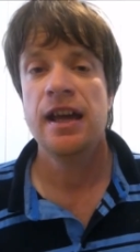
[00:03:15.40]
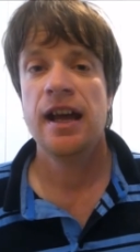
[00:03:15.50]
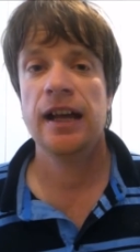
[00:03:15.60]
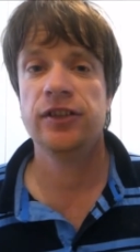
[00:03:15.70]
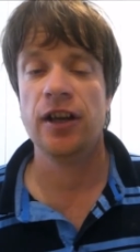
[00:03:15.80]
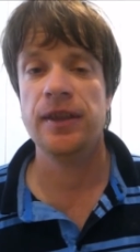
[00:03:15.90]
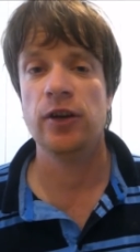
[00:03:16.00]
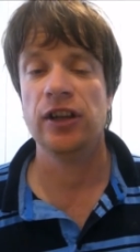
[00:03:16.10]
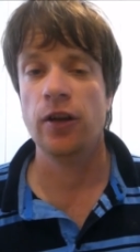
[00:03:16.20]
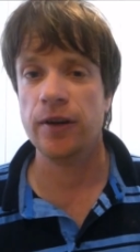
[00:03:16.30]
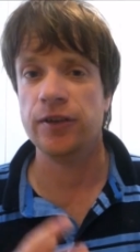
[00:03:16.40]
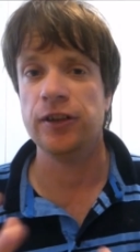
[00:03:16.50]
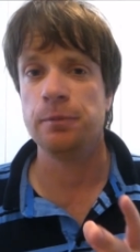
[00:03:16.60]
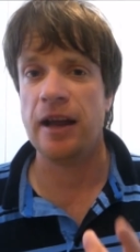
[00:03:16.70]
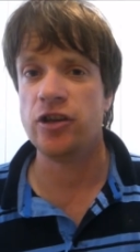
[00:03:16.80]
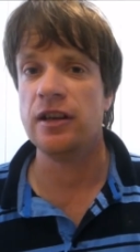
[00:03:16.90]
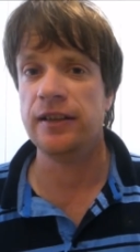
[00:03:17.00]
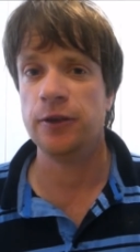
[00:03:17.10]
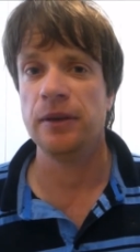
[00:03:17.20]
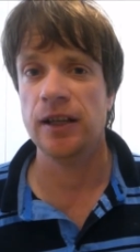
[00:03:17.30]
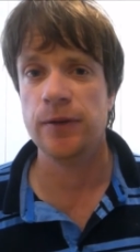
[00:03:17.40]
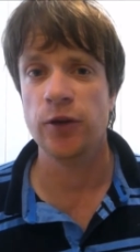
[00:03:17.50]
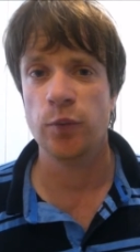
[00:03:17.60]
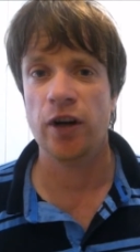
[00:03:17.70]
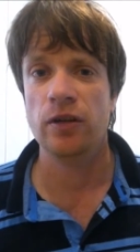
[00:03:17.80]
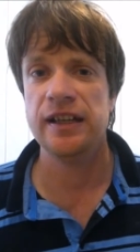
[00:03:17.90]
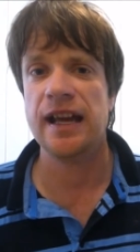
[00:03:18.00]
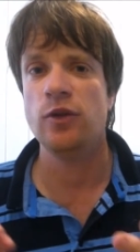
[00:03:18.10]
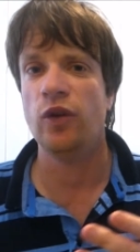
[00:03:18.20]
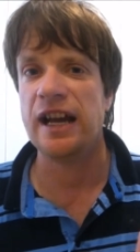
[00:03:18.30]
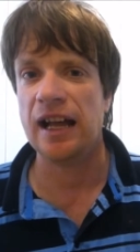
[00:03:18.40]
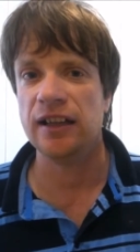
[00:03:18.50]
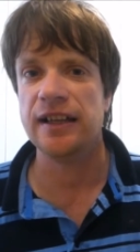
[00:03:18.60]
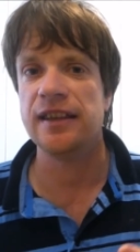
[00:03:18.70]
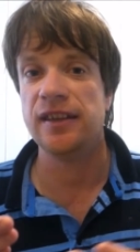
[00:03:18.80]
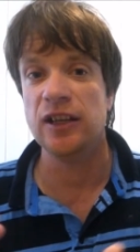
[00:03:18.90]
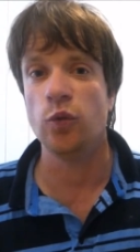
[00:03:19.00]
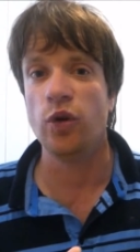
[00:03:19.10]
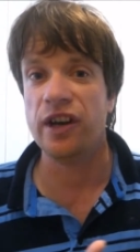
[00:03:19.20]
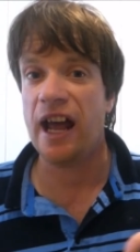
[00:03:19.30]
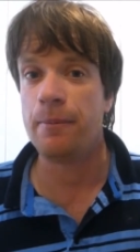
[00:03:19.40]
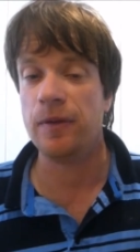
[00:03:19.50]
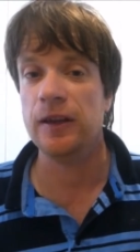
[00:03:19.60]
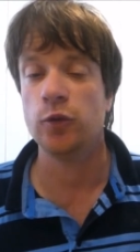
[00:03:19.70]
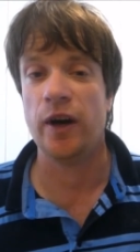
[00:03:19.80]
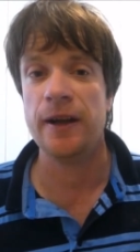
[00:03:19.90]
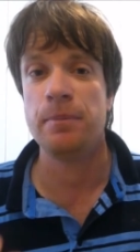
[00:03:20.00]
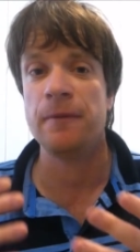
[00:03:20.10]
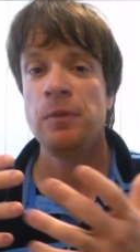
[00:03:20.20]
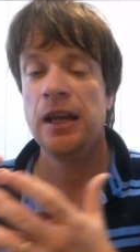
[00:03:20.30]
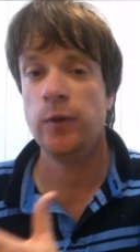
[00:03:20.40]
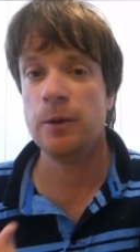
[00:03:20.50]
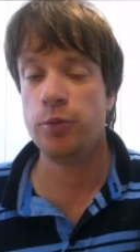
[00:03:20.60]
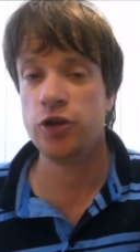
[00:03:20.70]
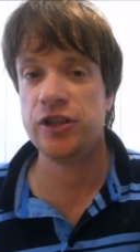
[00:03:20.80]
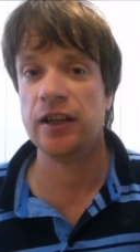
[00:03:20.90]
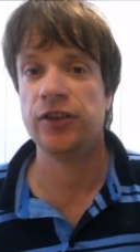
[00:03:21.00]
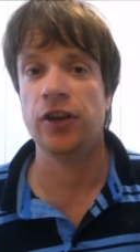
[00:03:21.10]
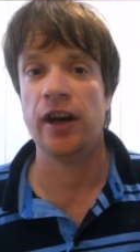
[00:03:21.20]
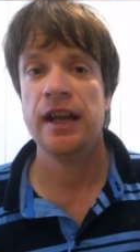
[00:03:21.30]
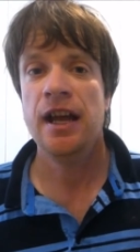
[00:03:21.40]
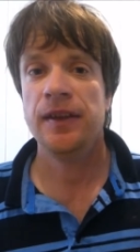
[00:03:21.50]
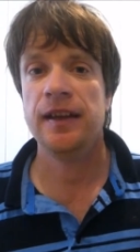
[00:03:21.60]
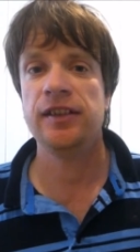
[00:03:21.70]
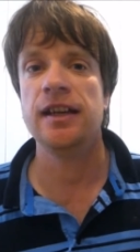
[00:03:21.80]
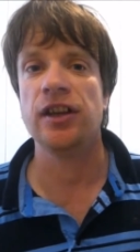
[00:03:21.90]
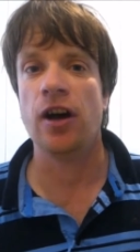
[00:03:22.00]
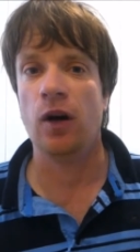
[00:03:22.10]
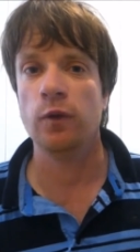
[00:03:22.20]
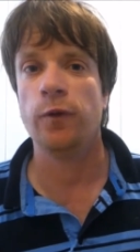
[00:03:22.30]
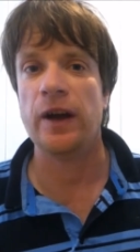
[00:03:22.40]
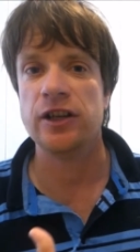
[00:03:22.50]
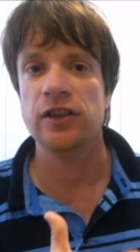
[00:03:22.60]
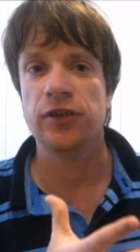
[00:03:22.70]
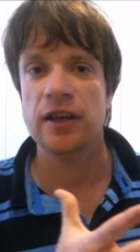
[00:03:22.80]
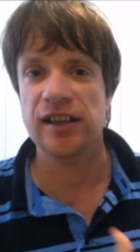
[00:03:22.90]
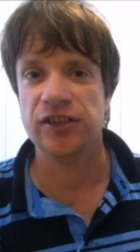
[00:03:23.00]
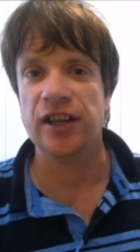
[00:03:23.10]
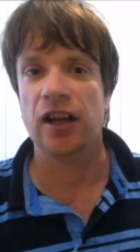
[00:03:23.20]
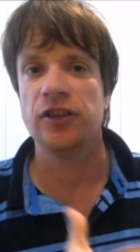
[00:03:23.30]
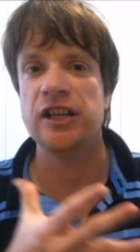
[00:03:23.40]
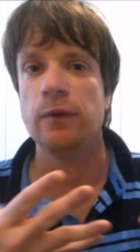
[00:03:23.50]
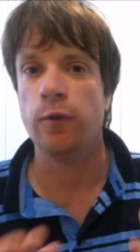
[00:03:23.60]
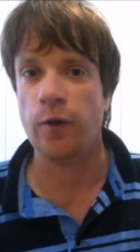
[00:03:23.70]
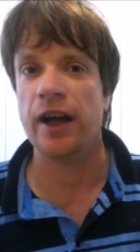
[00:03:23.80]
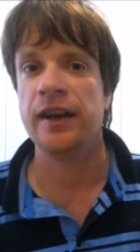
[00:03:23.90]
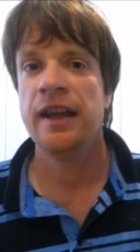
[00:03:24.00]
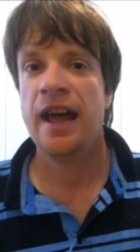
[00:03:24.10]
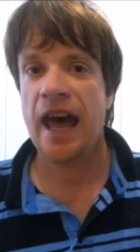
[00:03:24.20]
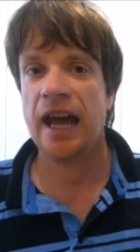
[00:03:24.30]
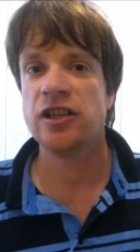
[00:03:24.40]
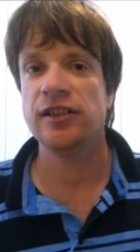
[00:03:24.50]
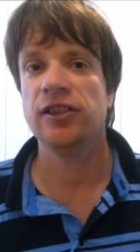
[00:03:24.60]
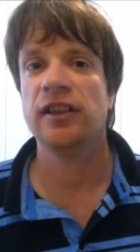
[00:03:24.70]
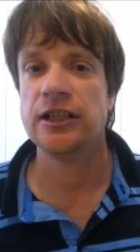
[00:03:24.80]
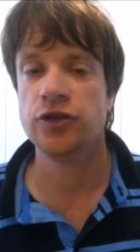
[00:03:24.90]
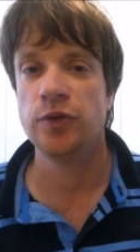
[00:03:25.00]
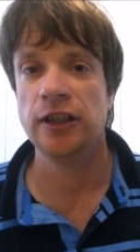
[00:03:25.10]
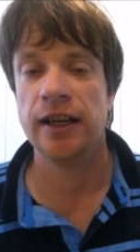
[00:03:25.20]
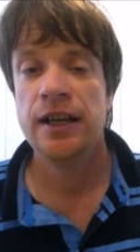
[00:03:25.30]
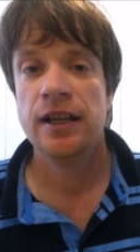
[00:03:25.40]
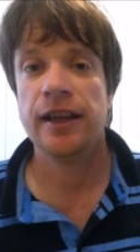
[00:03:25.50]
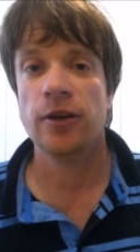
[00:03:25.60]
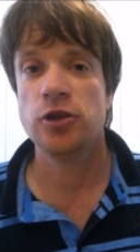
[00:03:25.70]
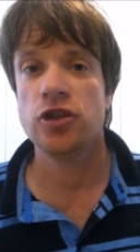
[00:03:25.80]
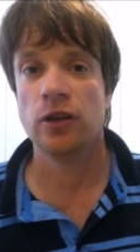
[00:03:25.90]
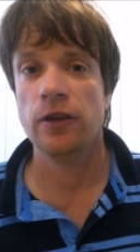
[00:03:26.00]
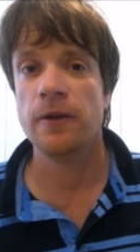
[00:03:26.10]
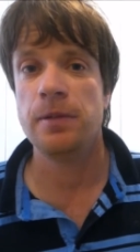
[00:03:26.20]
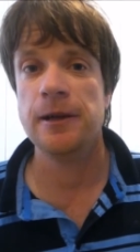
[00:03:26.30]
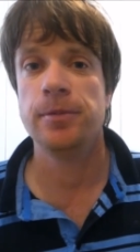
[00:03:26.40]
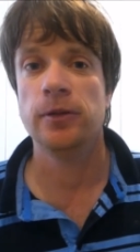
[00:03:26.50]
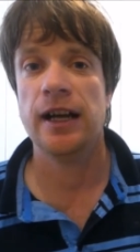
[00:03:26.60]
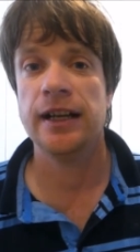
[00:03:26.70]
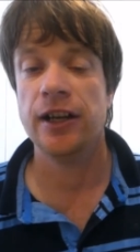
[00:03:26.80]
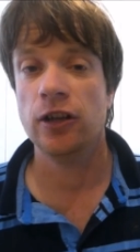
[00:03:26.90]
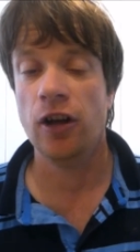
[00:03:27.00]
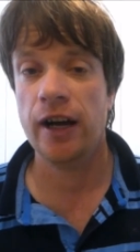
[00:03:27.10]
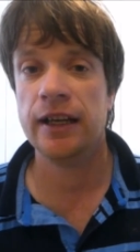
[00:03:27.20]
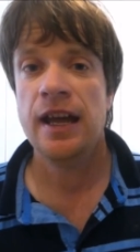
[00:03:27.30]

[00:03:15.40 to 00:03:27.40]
And so there's a lot of suspension of disbelief as well, in that in reality things wouldn't happen this way. But if you can push that aside, this is an old-fashioned sort of nostalgic, fun action/thriller that I'm sure a lot of people are going to like.